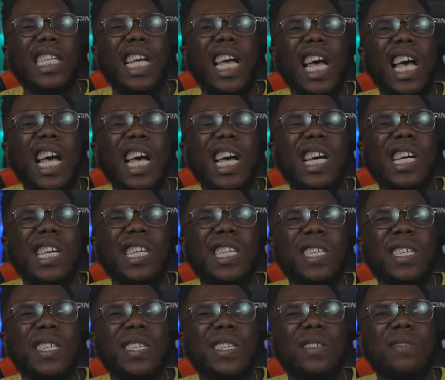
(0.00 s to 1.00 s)

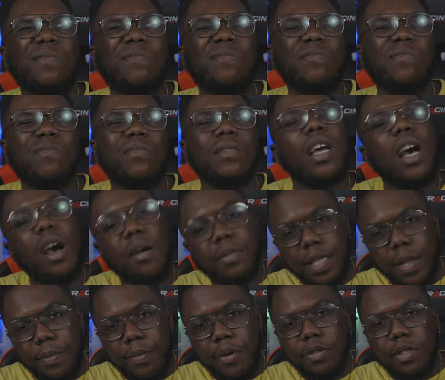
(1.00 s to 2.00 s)
um, the
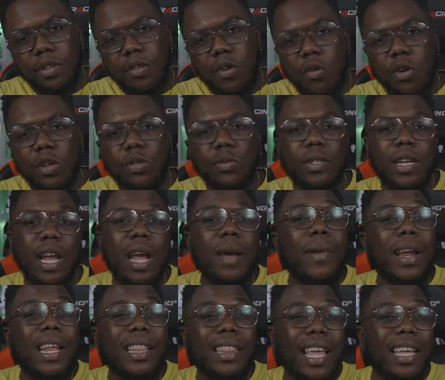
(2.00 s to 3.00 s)
up-tempos, of course, which
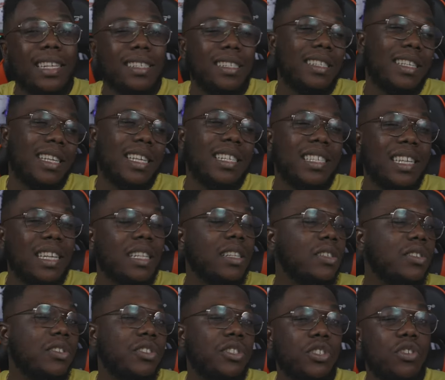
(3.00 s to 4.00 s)
everybody thinks is his
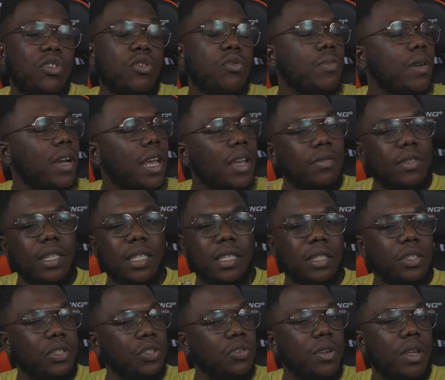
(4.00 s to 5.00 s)
signature shoe, but it was just
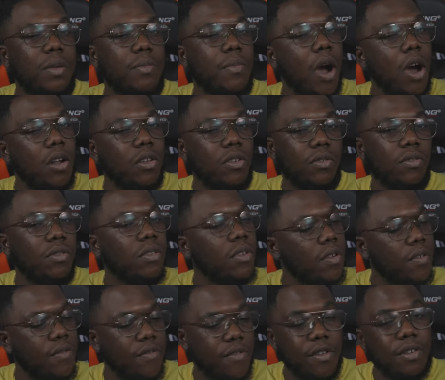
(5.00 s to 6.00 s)
a shoe he modeled
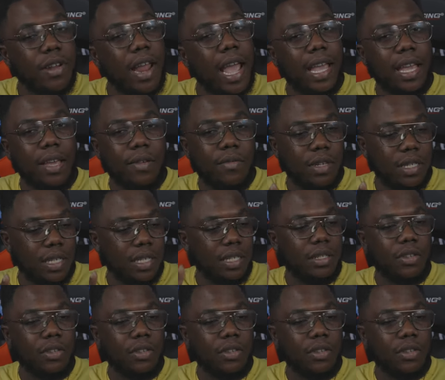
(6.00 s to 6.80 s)
for Nike, which is